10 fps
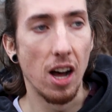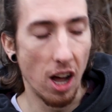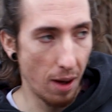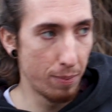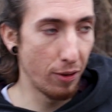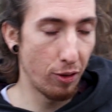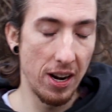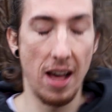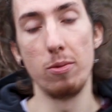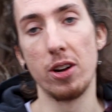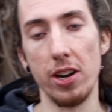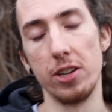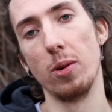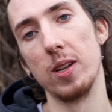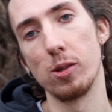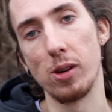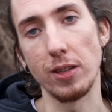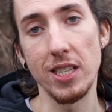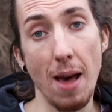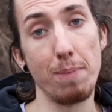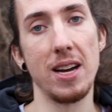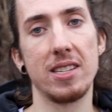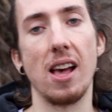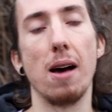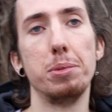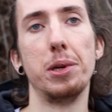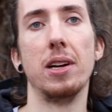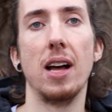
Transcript: Uh, but for now, we're going to do it sort of step by step.